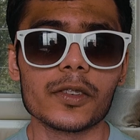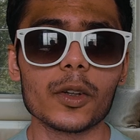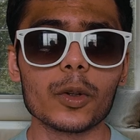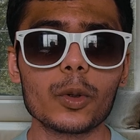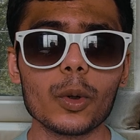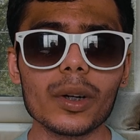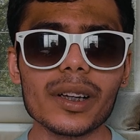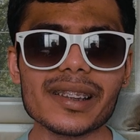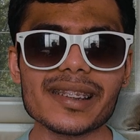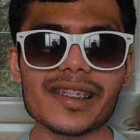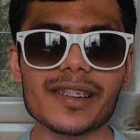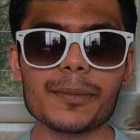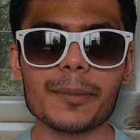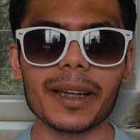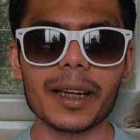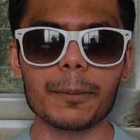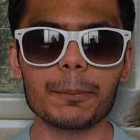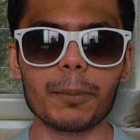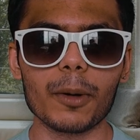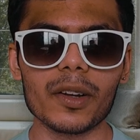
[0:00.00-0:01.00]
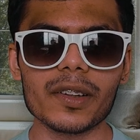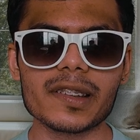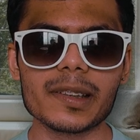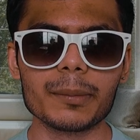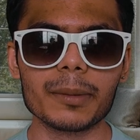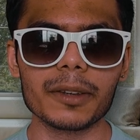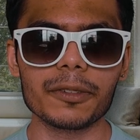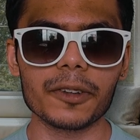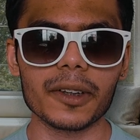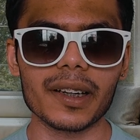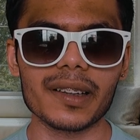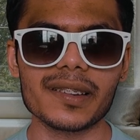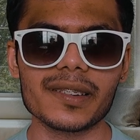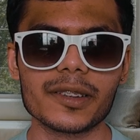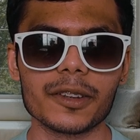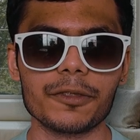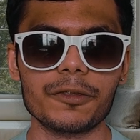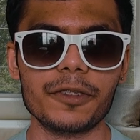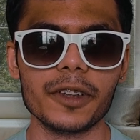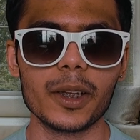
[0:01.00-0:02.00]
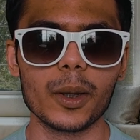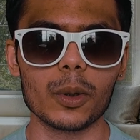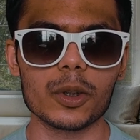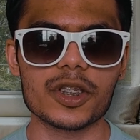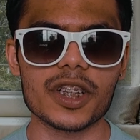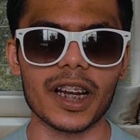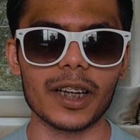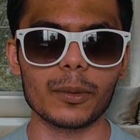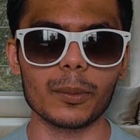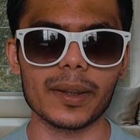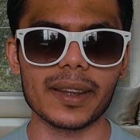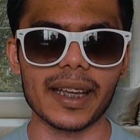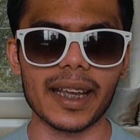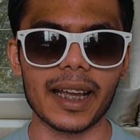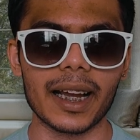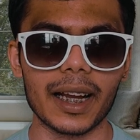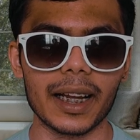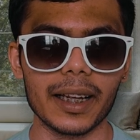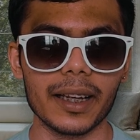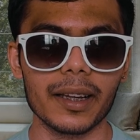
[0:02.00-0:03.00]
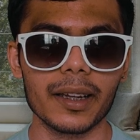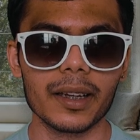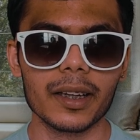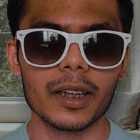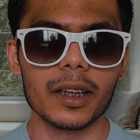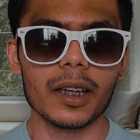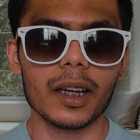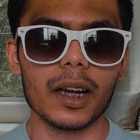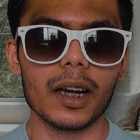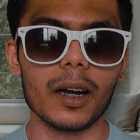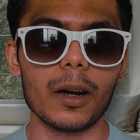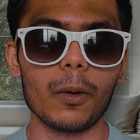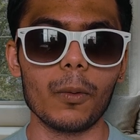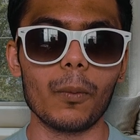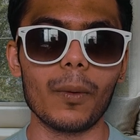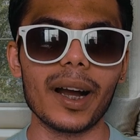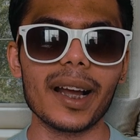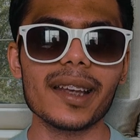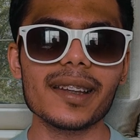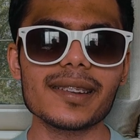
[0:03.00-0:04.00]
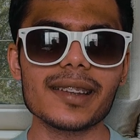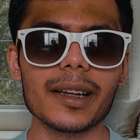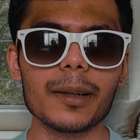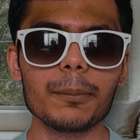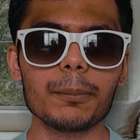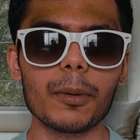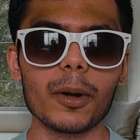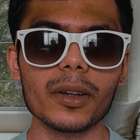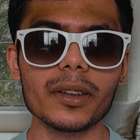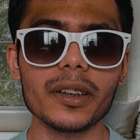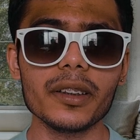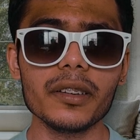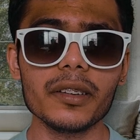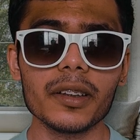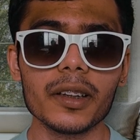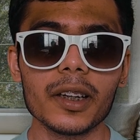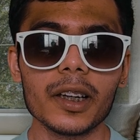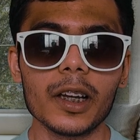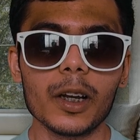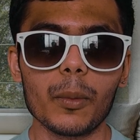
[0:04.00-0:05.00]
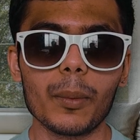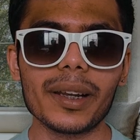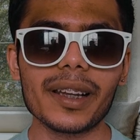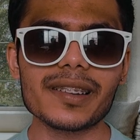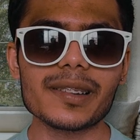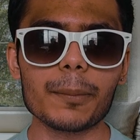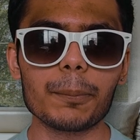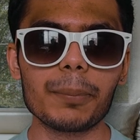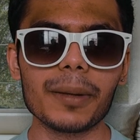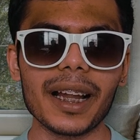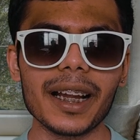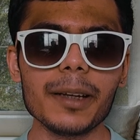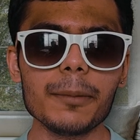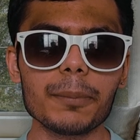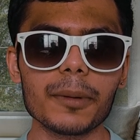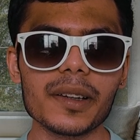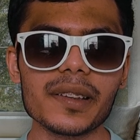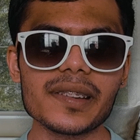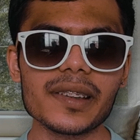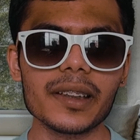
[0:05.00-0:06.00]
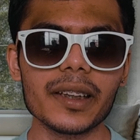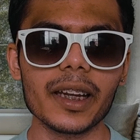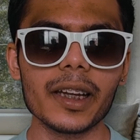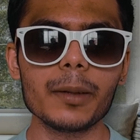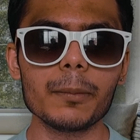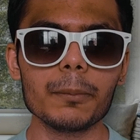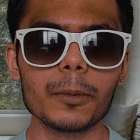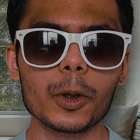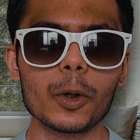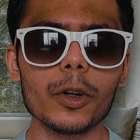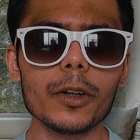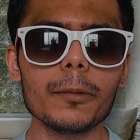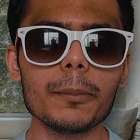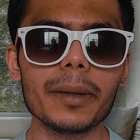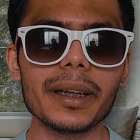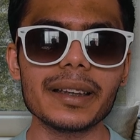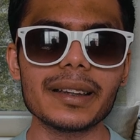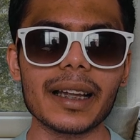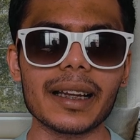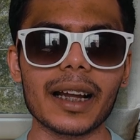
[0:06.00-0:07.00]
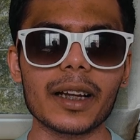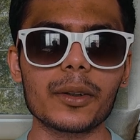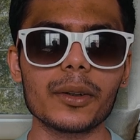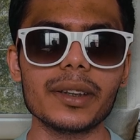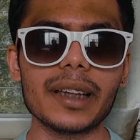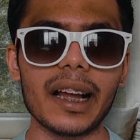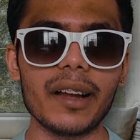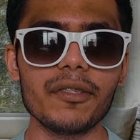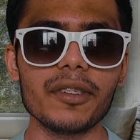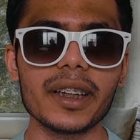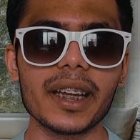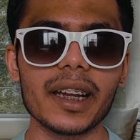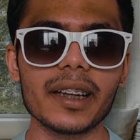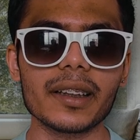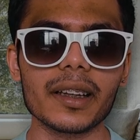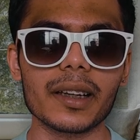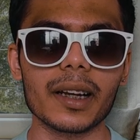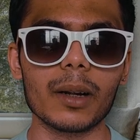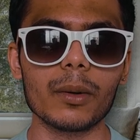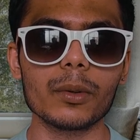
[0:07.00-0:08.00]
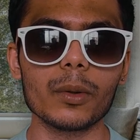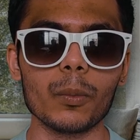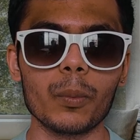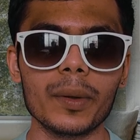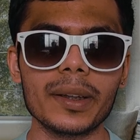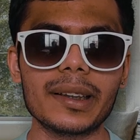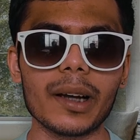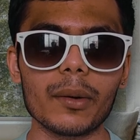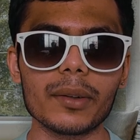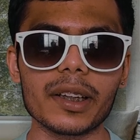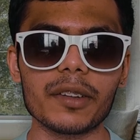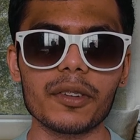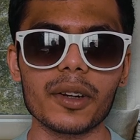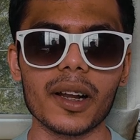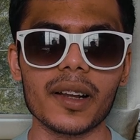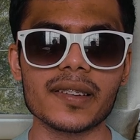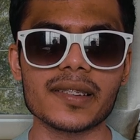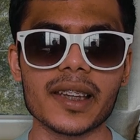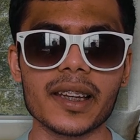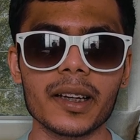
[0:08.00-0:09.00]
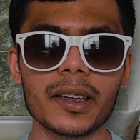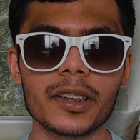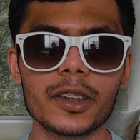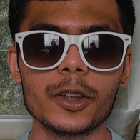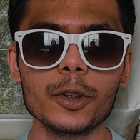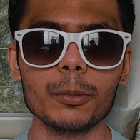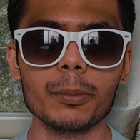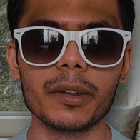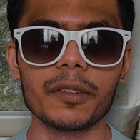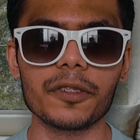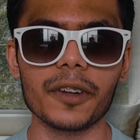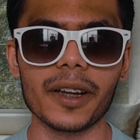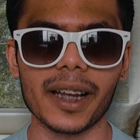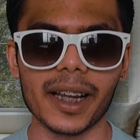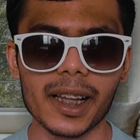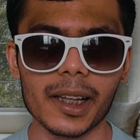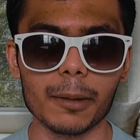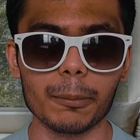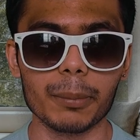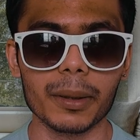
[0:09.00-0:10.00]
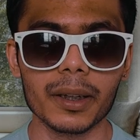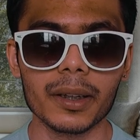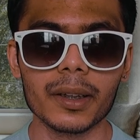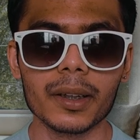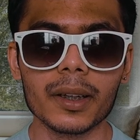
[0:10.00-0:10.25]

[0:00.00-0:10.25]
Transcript: So Google just made it possible for us to video chat with AI. Uh, why is that important? Well, as a blind person, it could mean that I could navigate around without ever asking a human for help,